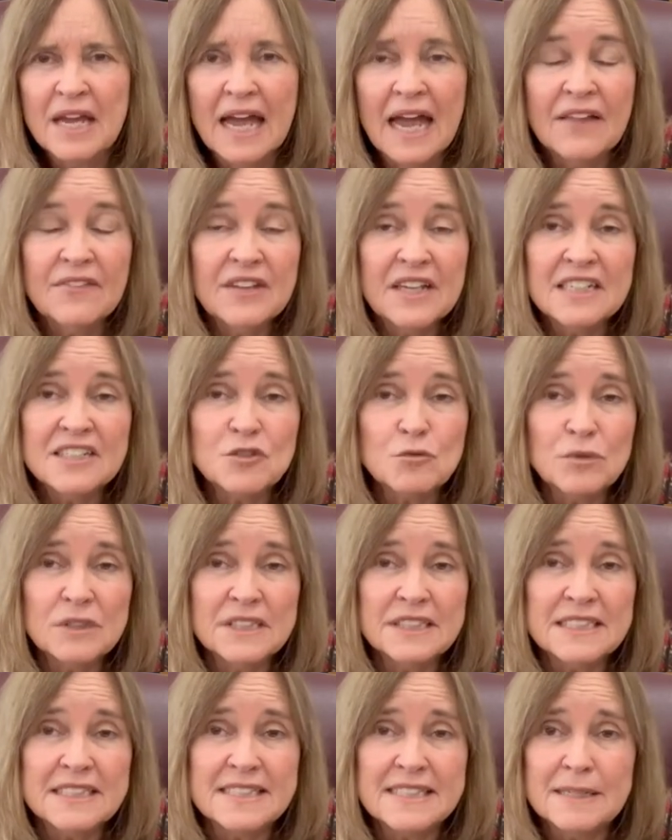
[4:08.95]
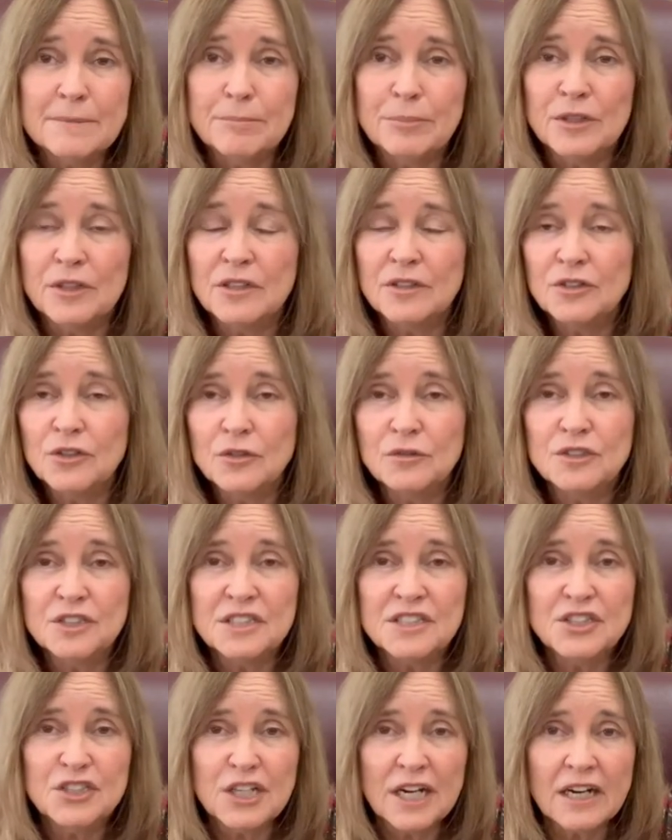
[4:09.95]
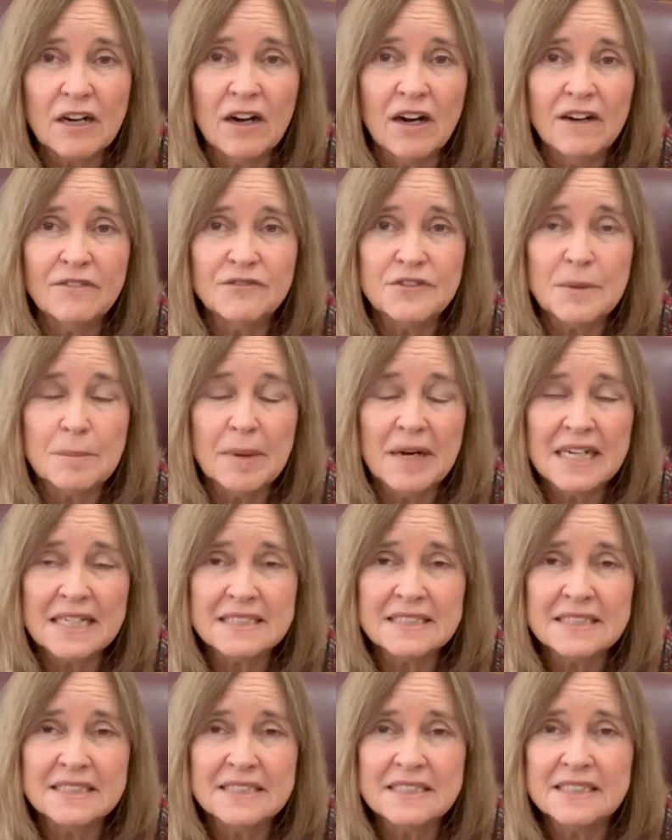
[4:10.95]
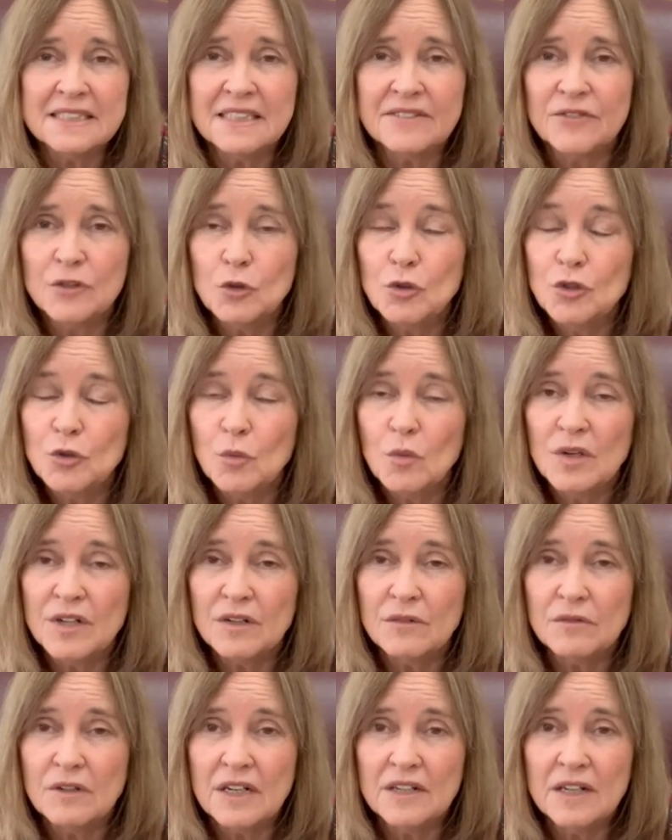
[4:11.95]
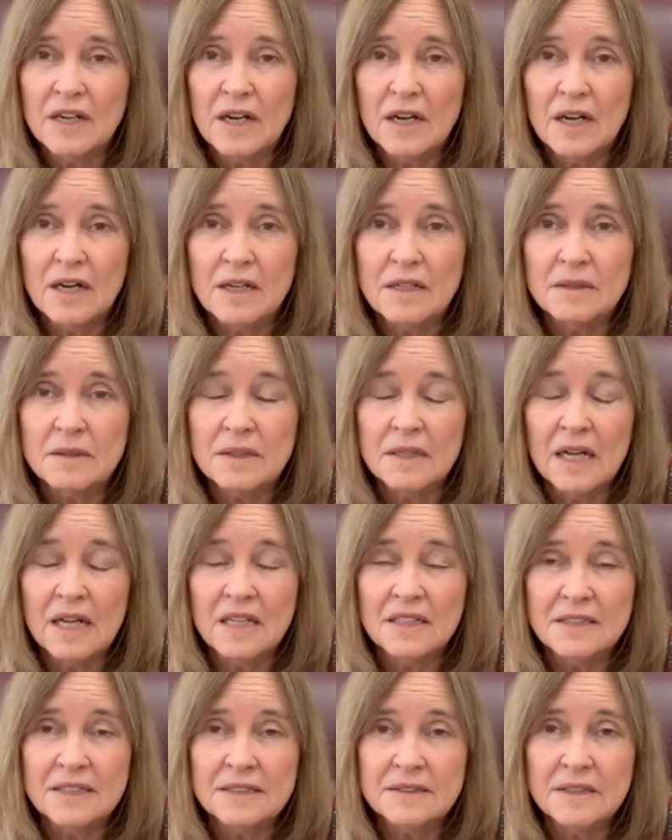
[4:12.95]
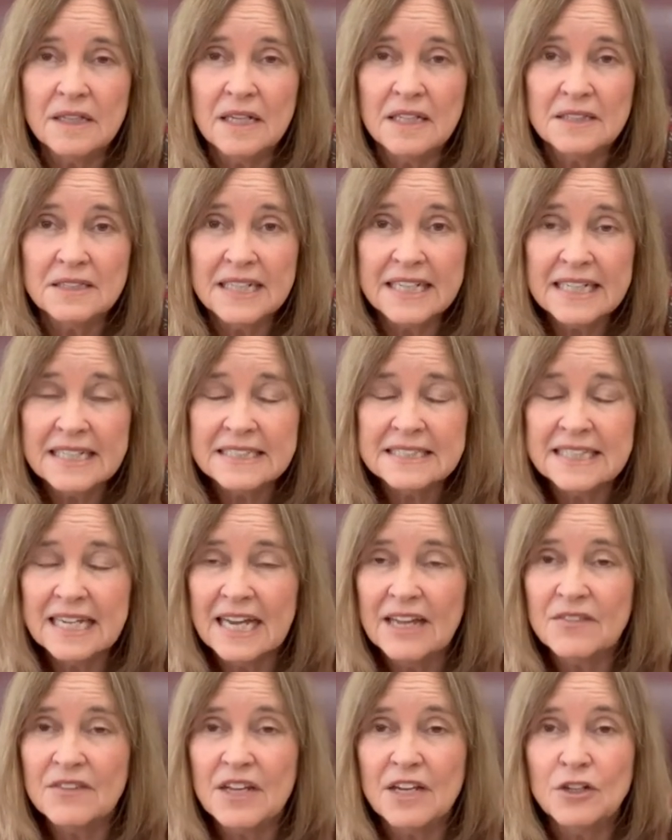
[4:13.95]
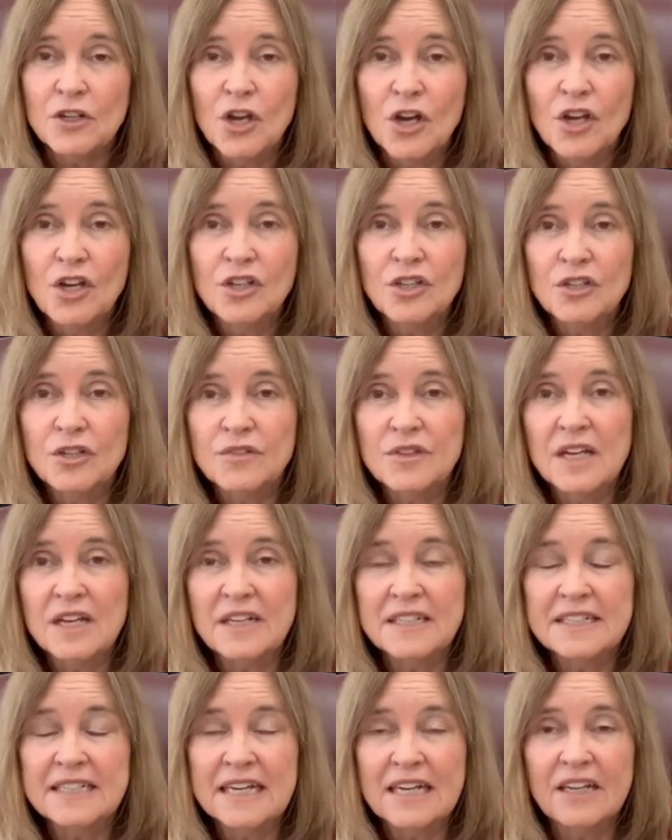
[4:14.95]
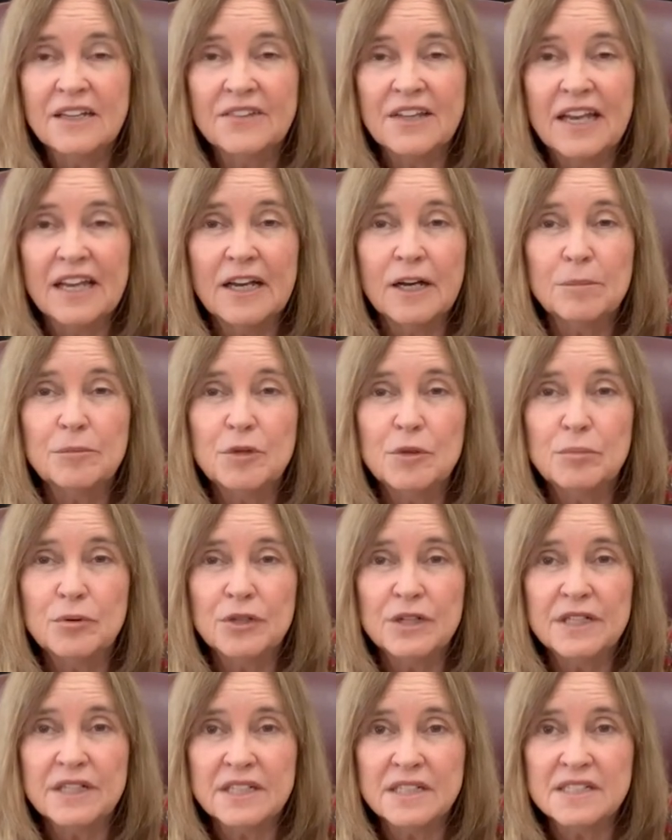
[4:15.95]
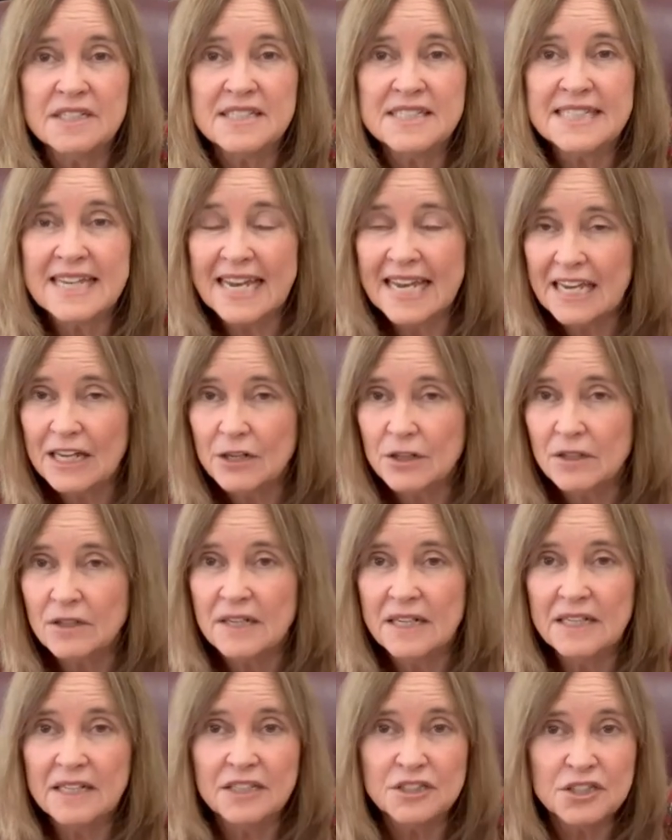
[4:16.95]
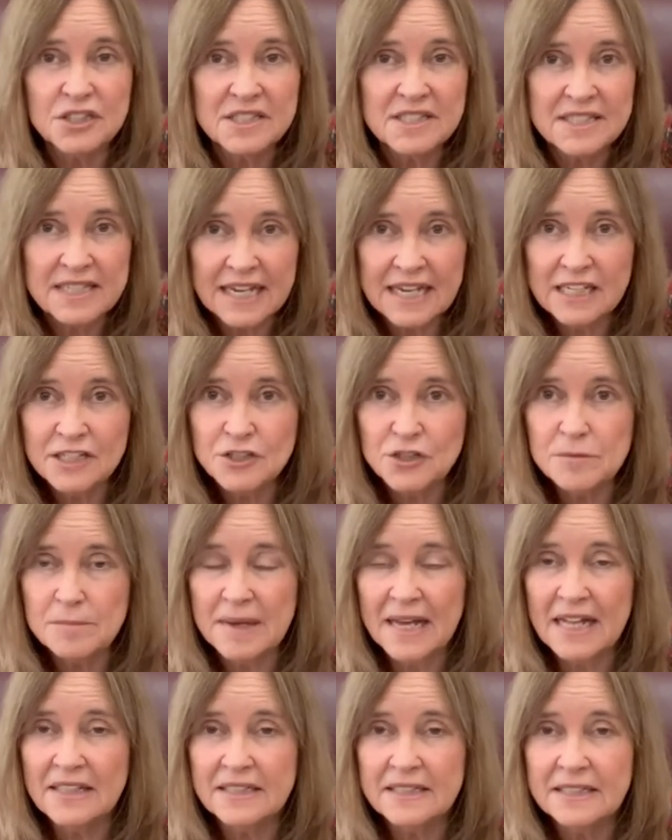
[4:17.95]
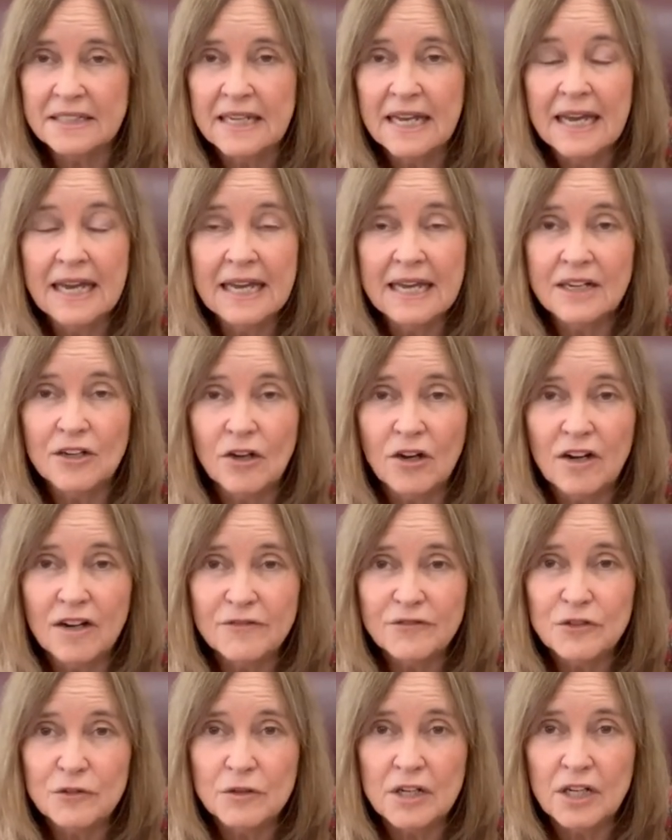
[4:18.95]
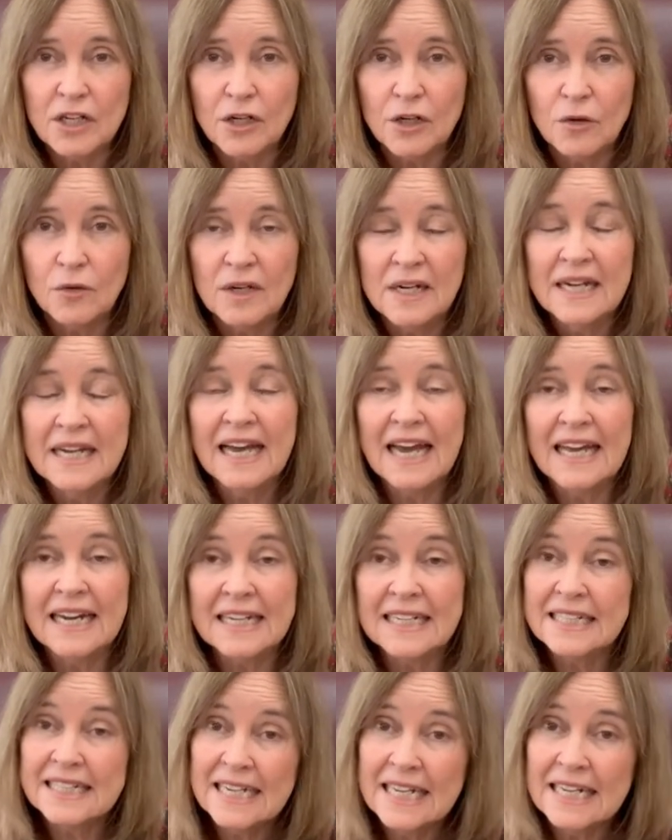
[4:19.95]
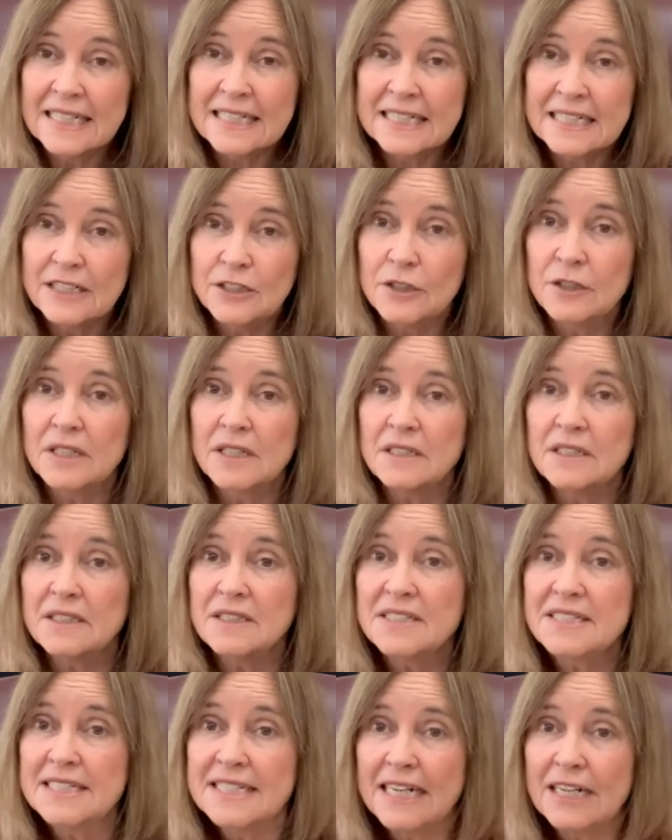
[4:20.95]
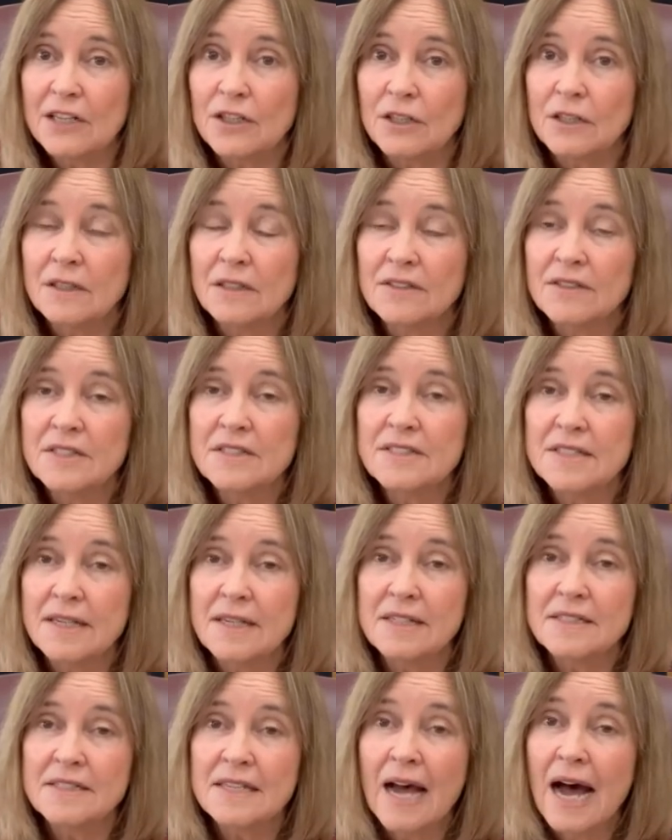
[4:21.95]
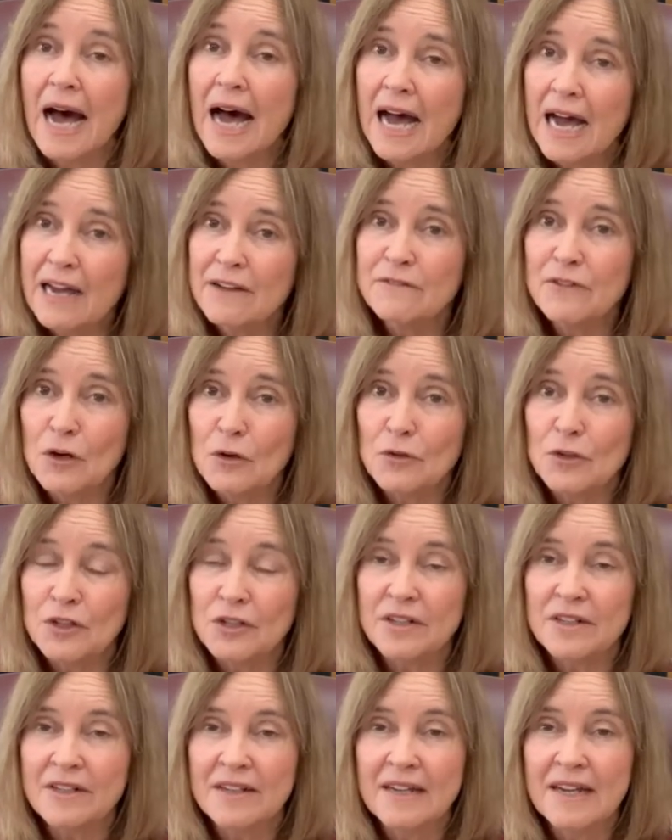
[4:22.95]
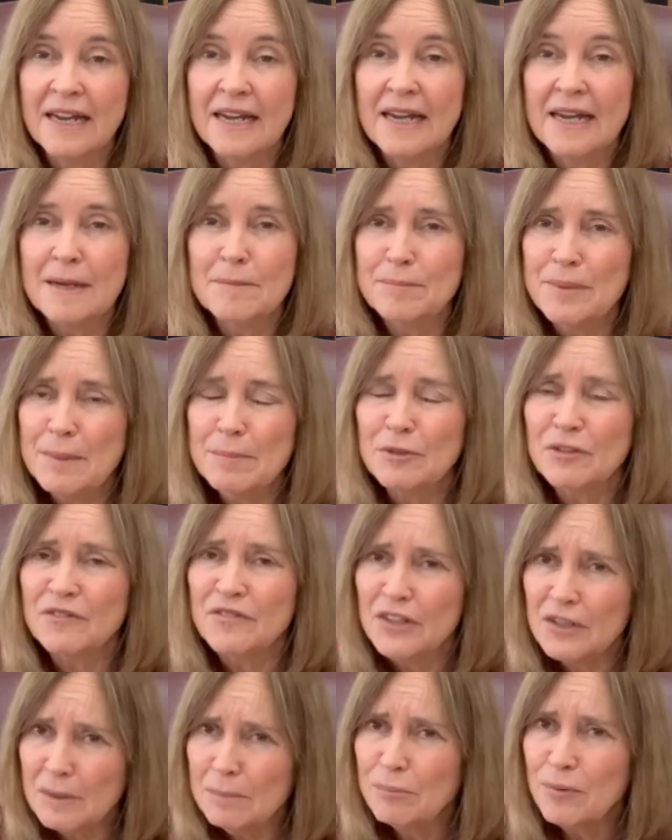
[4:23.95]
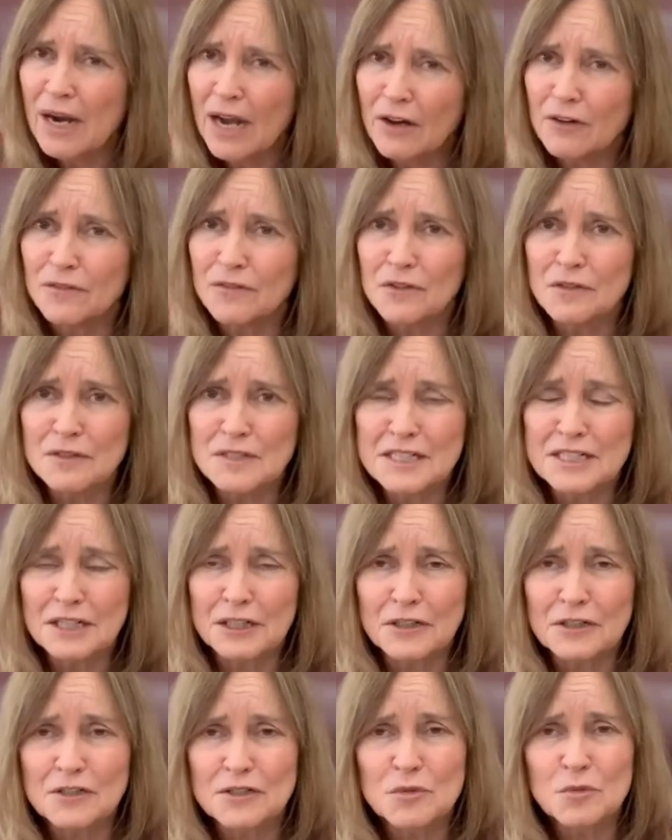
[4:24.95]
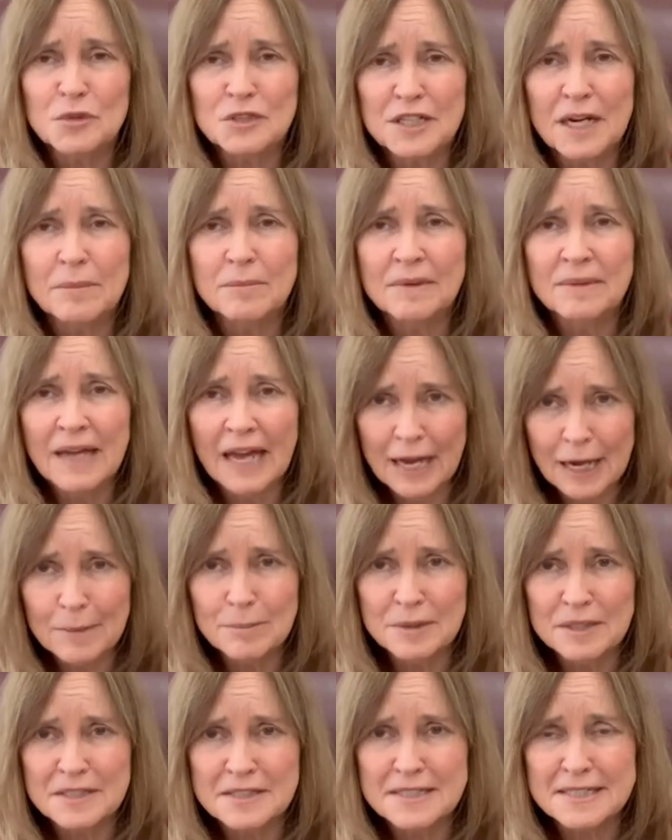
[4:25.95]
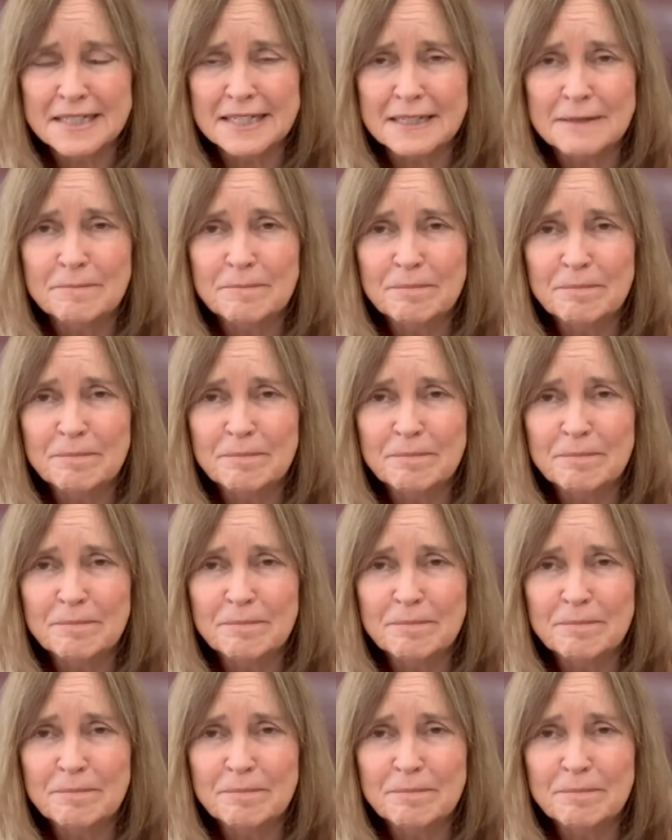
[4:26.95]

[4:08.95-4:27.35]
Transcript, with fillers: And then it's really simple. You just check off the boxes of who you want to run uh, elect, and then they tell they help you put it in a scanner, and it just scans your ballot, and off you go. And in Connecticut, you get a little sticker that says "I voted," and people are very proud of those stickers, which I'm happy to see.